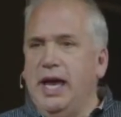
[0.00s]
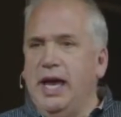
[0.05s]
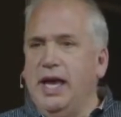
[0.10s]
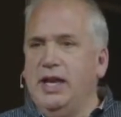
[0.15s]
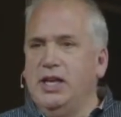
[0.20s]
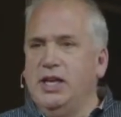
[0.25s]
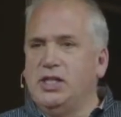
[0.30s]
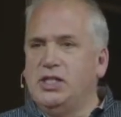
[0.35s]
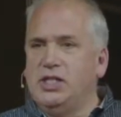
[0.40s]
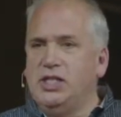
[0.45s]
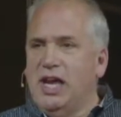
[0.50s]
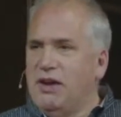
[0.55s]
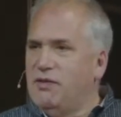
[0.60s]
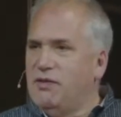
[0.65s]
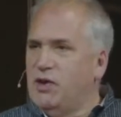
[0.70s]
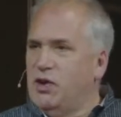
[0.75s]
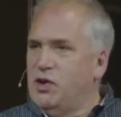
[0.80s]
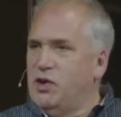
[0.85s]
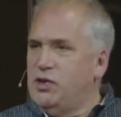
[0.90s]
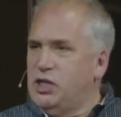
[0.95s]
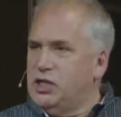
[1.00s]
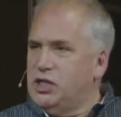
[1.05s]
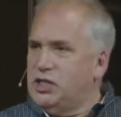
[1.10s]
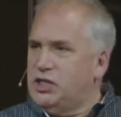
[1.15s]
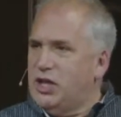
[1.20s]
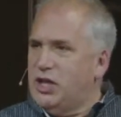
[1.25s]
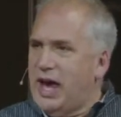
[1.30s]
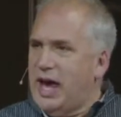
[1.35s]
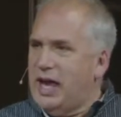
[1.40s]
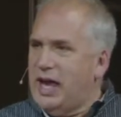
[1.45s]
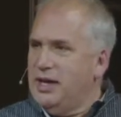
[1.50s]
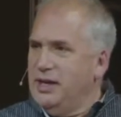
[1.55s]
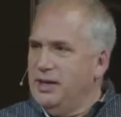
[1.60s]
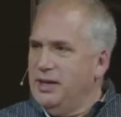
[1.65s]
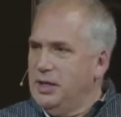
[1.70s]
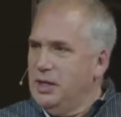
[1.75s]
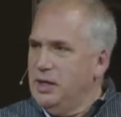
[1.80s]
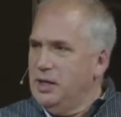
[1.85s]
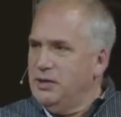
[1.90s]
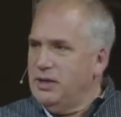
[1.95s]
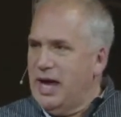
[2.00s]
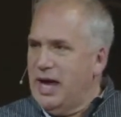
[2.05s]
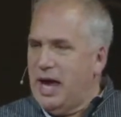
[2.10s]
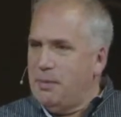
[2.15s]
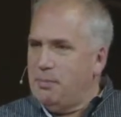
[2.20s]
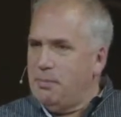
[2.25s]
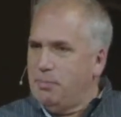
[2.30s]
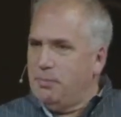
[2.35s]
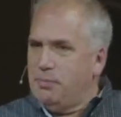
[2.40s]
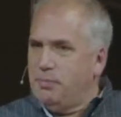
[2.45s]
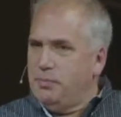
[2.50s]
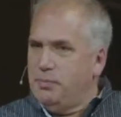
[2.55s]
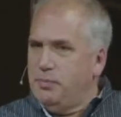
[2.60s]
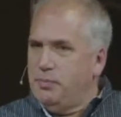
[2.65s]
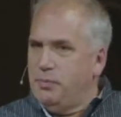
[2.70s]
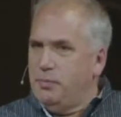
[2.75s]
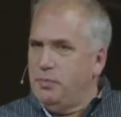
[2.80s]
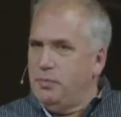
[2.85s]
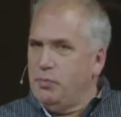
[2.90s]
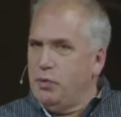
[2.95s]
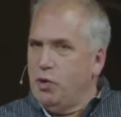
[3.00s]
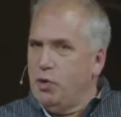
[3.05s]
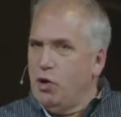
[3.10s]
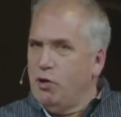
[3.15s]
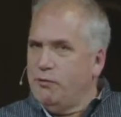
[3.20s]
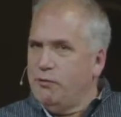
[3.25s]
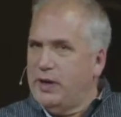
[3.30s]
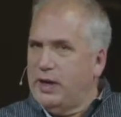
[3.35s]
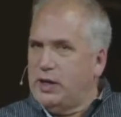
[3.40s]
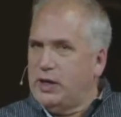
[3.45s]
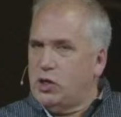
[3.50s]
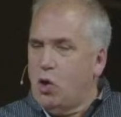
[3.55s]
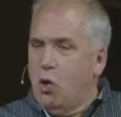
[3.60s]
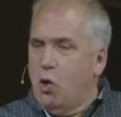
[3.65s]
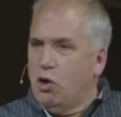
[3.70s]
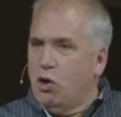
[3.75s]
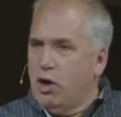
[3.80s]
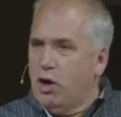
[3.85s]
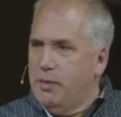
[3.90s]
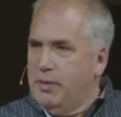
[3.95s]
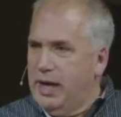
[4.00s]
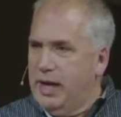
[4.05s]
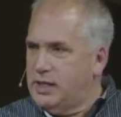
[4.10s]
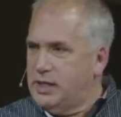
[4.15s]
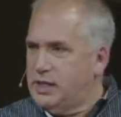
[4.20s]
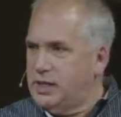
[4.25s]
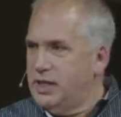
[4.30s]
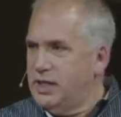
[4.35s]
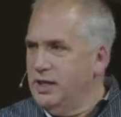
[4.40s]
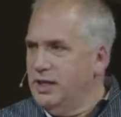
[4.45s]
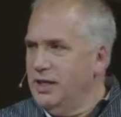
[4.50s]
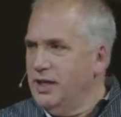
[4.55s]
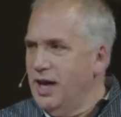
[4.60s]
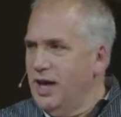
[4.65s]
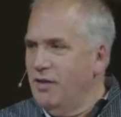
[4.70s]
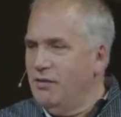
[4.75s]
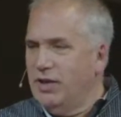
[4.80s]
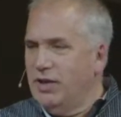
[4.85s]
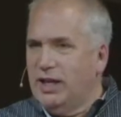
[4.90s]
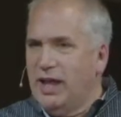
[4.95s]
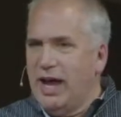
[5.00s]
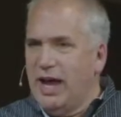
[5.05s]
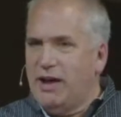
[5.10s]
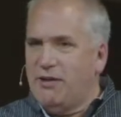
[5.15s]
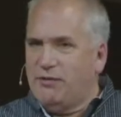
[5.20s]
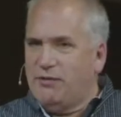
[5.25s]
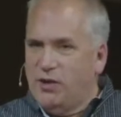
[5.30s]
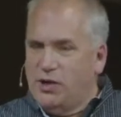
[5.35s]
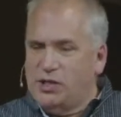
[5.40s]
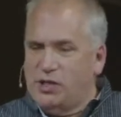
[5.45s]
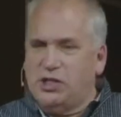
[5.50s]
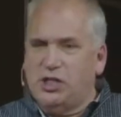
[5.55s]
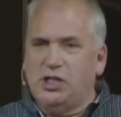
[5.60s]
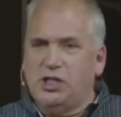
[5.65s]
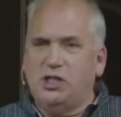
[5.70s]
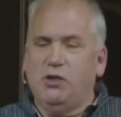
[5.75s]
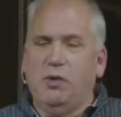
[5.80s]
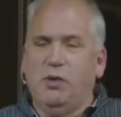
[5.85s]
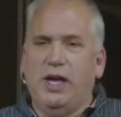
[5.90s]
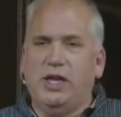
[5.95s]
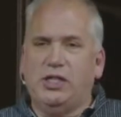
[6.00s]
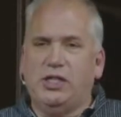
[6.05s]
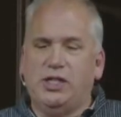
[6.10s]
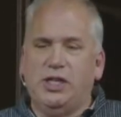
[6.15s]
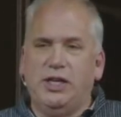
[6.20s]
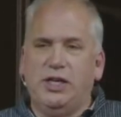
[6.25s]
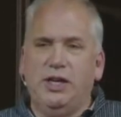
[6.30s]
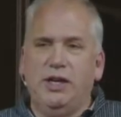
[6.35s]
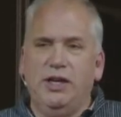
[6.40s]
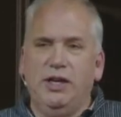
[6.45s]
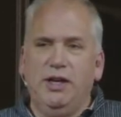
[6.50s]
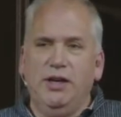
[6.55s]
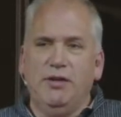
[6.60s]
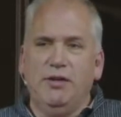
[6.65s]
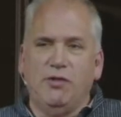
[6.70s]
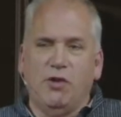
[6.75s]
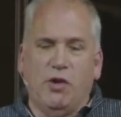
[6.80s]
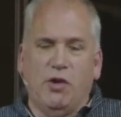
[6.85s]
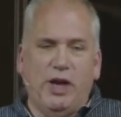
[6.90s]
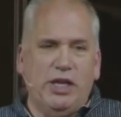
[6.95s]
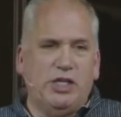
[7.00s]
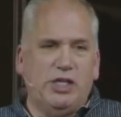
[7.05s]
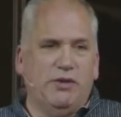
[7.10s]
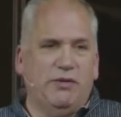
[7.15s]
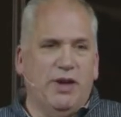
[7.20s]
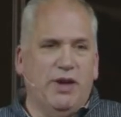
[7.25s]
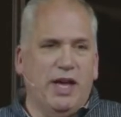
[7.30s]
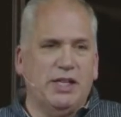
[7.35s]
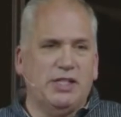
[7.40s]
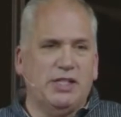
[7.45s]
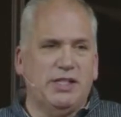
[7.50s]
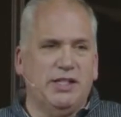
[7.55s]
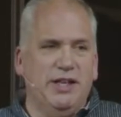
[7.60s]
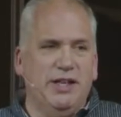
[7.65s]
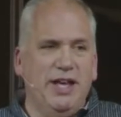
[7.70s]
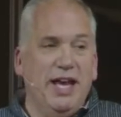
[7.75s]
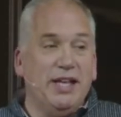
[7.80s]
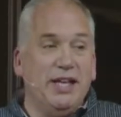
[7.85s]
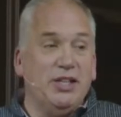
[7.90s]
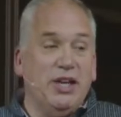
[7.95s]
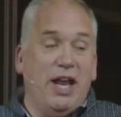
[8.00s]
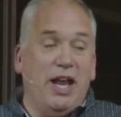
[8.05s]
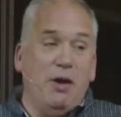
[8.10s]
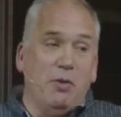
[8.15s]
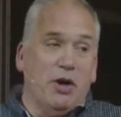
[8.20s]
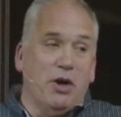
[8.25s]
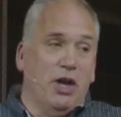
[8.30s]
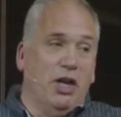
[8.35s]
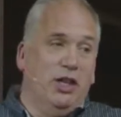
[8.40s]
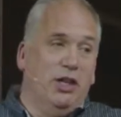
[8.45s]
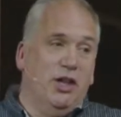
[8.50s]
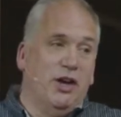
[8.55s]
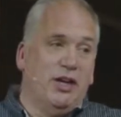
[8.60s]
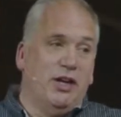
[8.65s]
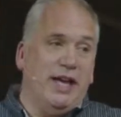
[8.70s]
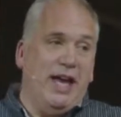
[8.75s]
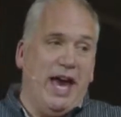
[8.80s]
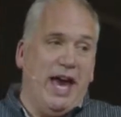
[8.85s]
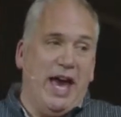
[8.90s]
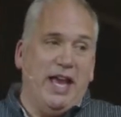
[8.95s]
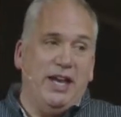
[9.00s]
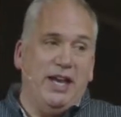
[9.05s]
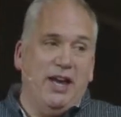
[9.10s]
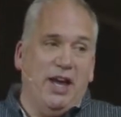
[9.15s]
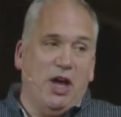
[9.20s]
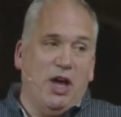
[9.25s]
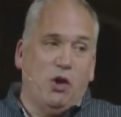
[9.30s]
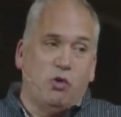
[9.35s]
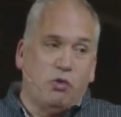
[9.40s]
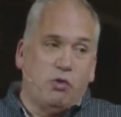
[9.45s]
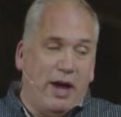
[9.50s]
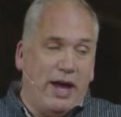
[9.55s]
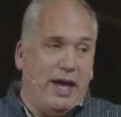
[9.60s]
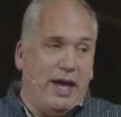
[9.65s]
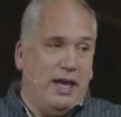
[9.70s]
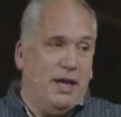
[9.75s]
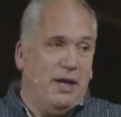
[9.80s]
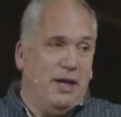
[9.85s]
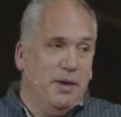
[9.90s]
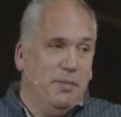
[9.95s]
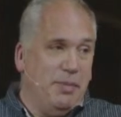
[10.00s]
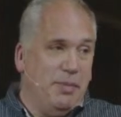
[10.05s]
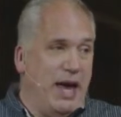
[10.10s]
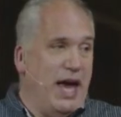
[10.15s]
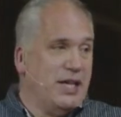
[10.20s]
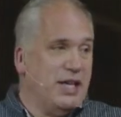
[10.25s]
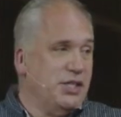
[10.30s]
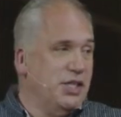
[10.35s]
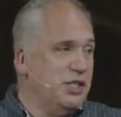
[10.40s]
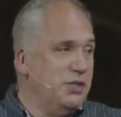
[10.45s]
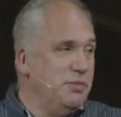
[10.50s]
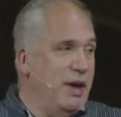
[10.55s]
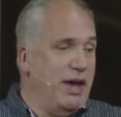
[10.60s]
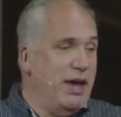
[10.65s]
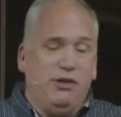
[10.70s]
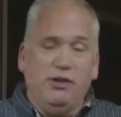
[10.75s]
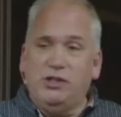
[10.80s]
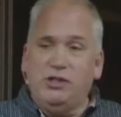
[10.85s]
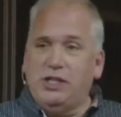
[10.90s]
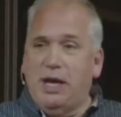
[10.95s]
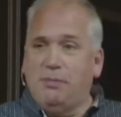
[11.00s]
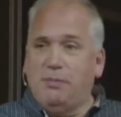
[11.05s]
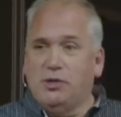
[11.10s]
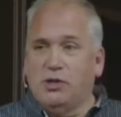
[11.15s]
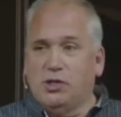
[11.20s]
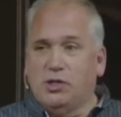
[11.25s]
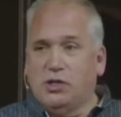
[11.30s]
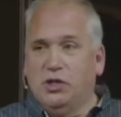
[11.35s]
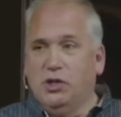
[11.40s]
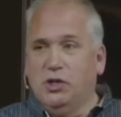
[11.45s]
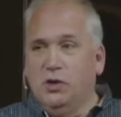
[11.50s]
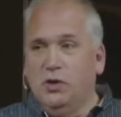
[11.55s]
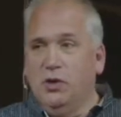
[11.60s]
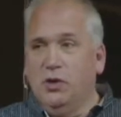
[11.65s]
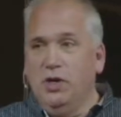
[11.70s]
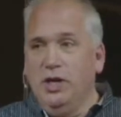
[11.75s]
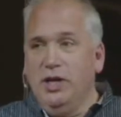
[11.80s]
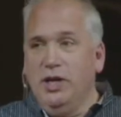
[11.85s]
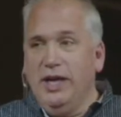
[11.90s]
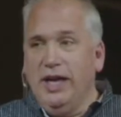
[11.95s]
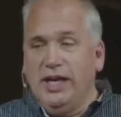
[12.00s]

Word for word: And it's never just that, that perfect ornament of a life or a situation for each of us. Today we're going to look at a great passage, Matthew chapter 2.